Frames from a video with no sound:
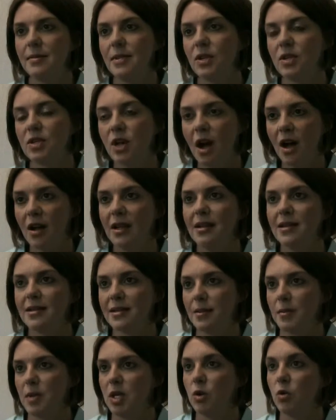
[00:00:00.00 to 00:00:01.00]
talking to
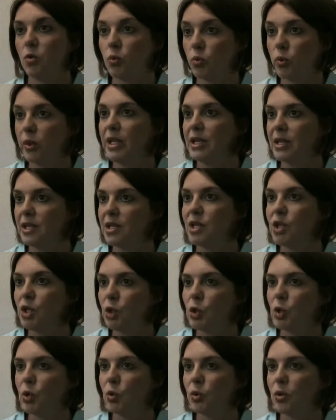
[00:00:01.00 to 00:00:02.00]
somebody who really
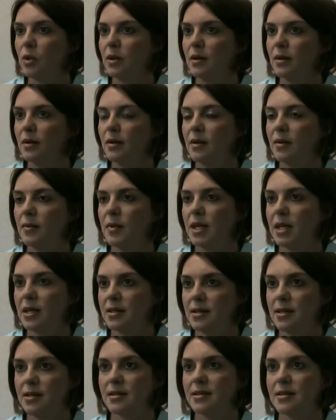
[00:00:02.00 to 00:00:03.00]
knew,
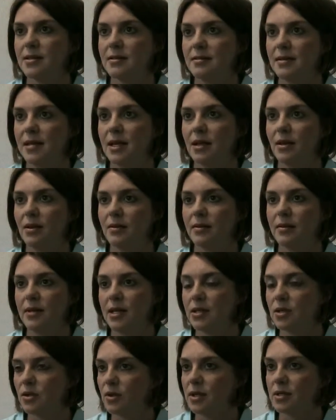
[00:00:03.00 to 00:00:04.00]
because he's, you know,
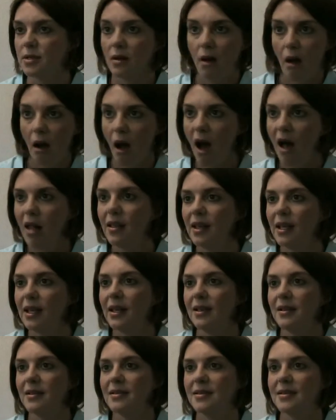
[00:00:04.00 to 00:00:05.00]
these are his
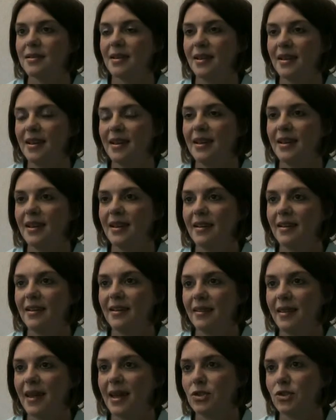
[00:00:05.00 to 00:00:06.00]
colleagues,
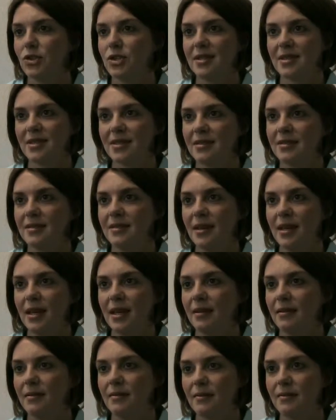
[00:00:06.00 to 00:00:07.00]
that just
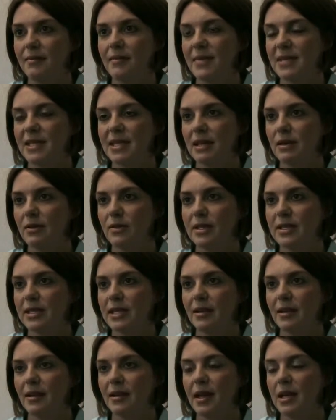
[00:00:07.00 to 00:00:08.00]
sealed the
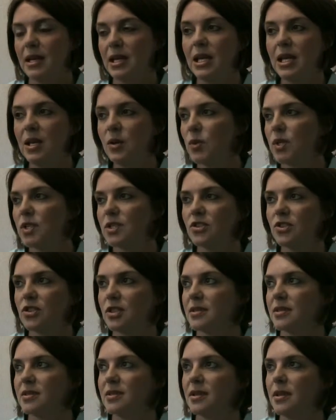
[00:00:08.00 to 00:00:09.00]
deal. And he was
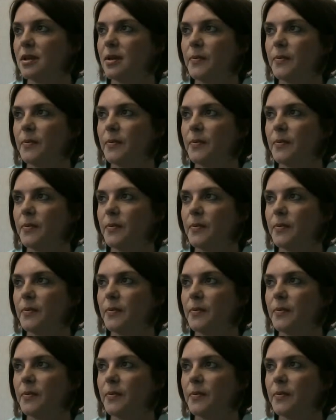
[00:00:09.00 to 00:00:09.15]
just